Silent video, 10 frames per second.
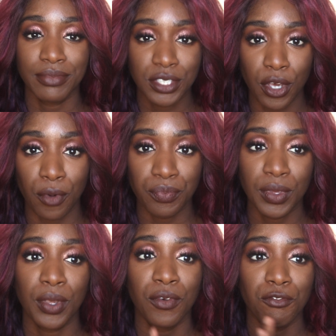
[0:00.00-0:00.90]
so
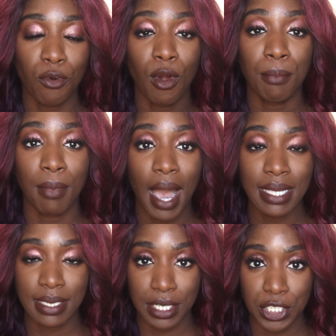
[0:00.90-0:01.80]
for my
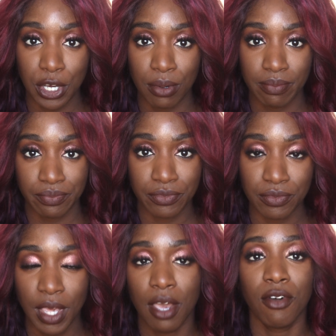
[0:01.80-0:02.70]
skin
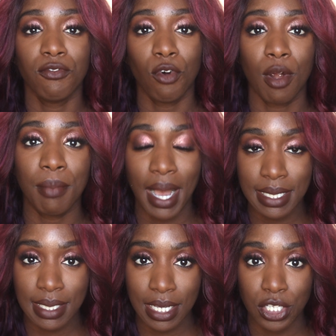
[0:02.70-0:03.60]

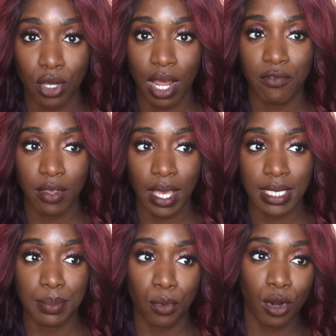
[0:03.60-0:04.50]
tone, I feel like
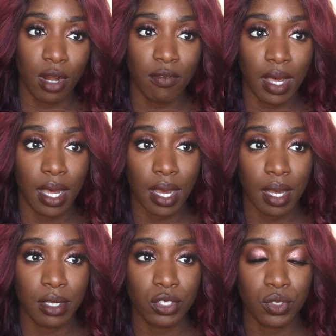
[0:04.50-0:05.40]
it's more of a
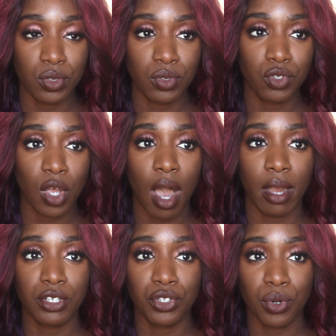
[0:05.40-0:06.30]

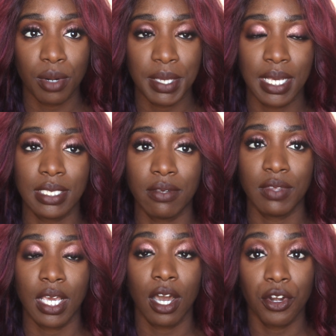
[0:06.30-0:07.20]
contour because of
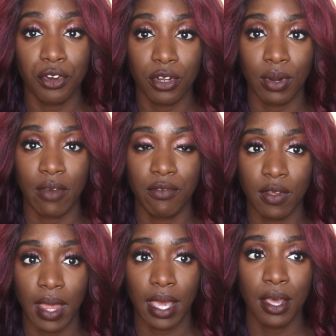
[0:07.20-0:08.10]
the undertone. I
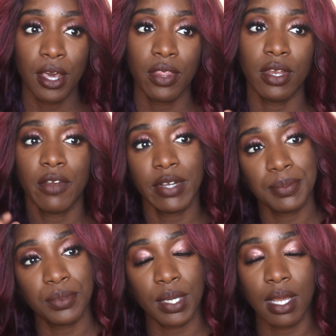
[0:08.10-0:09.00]
feel like the difference
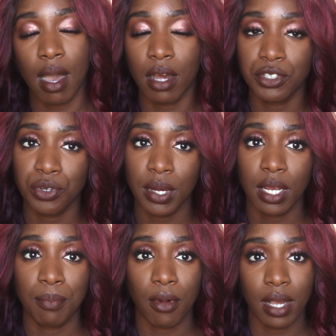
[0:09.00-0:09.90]
between contouring
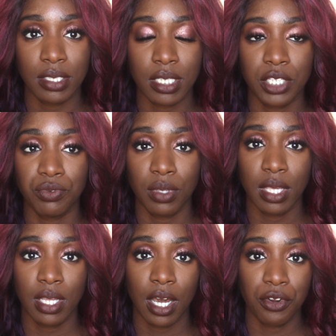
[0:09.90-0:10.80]
and bronzing is
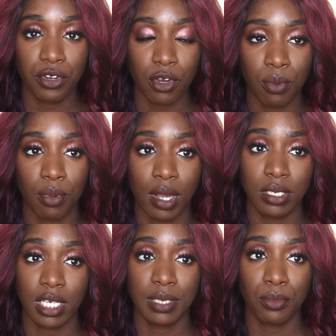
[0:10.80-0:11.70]
really the undertone.
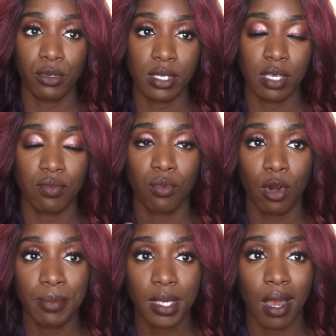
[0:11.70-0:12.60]
Bronzing is more to give
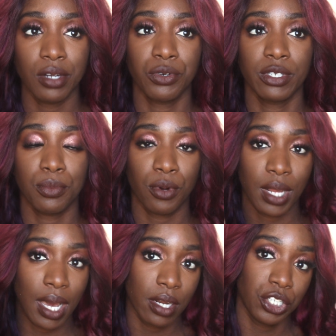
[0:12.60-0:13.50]
warmth, contour is more to
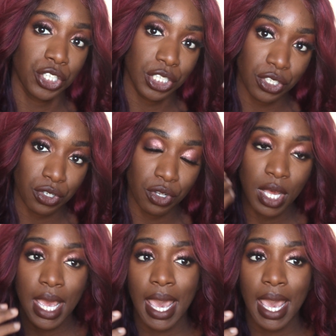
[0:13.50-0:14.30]
kind of chisel